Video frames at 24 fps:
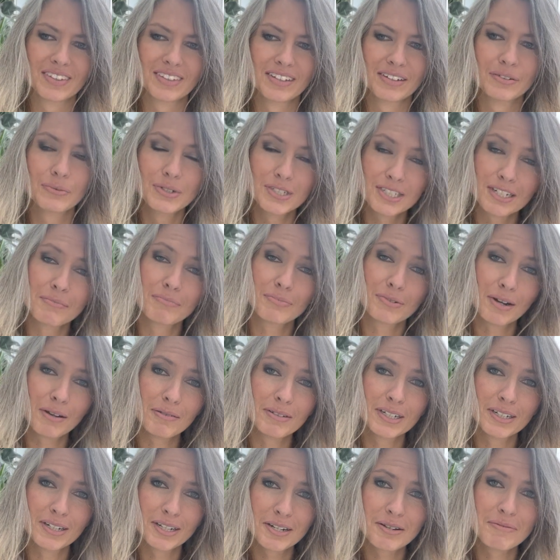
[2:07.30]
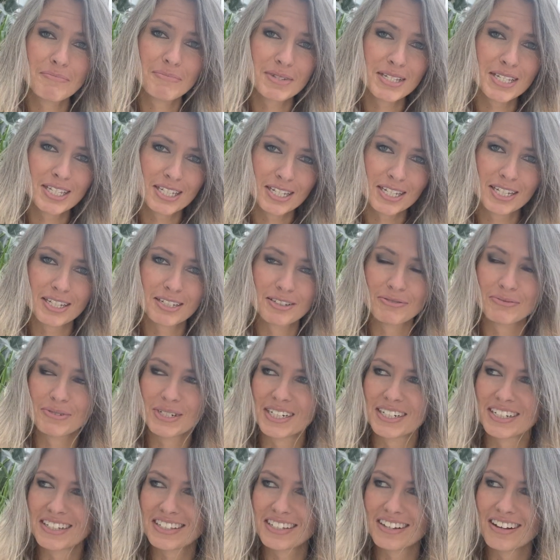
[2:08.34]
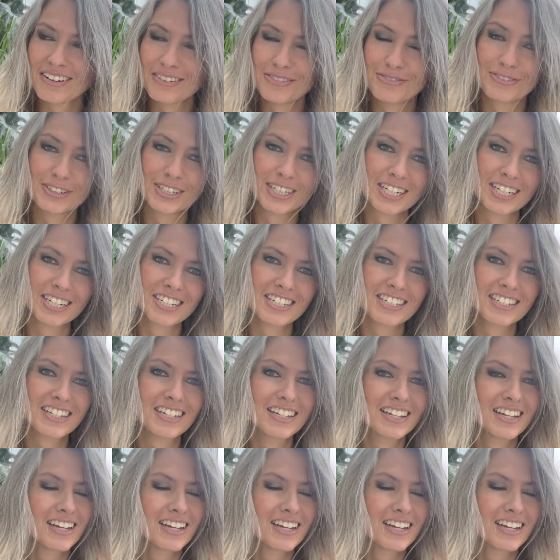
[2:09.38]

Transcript: which I'm probably gonna miss it when it's all finished.